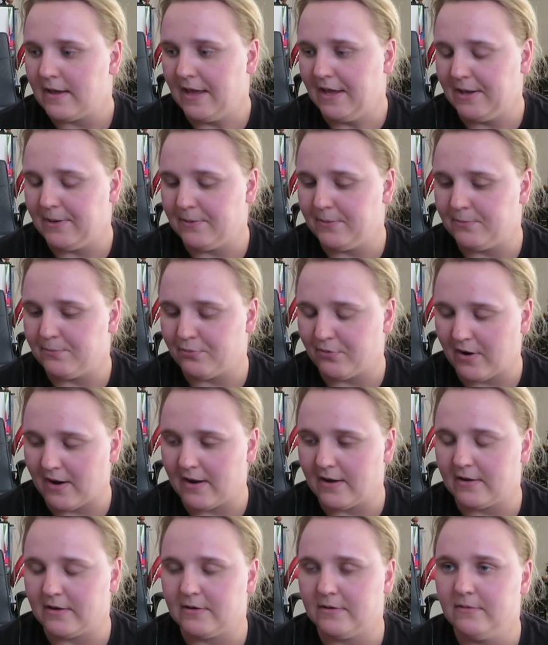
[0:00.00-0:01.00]
a
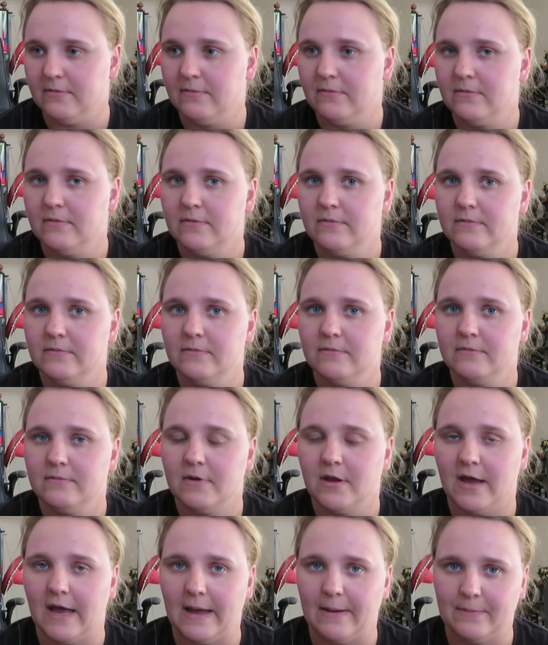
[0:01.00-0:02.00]
brown
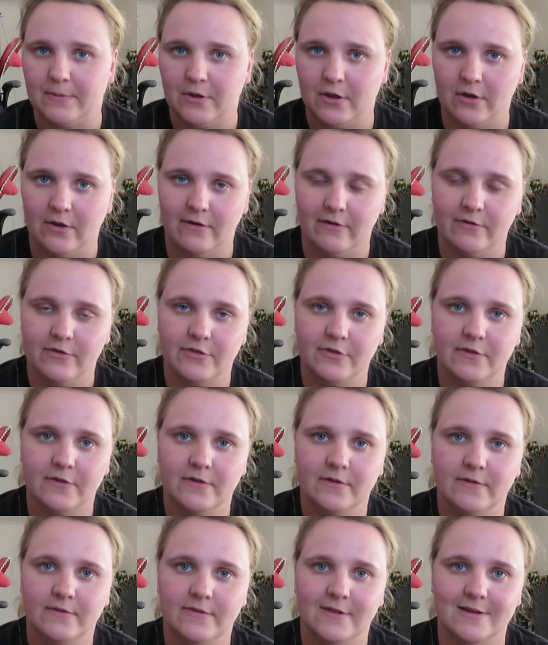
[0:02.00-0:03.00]
um, girth
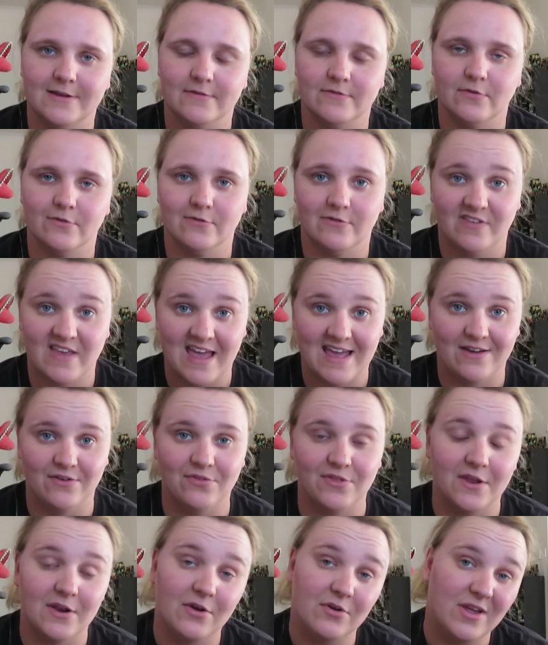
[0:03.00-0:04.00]
that is on
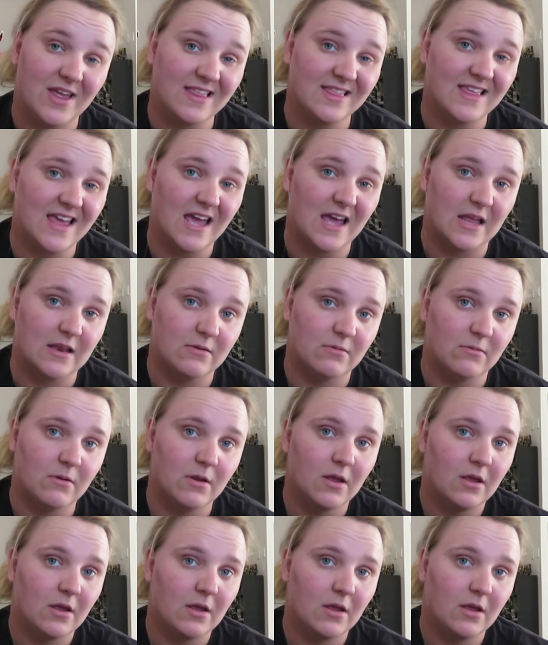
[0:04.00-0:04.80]
sale, then I'll get that.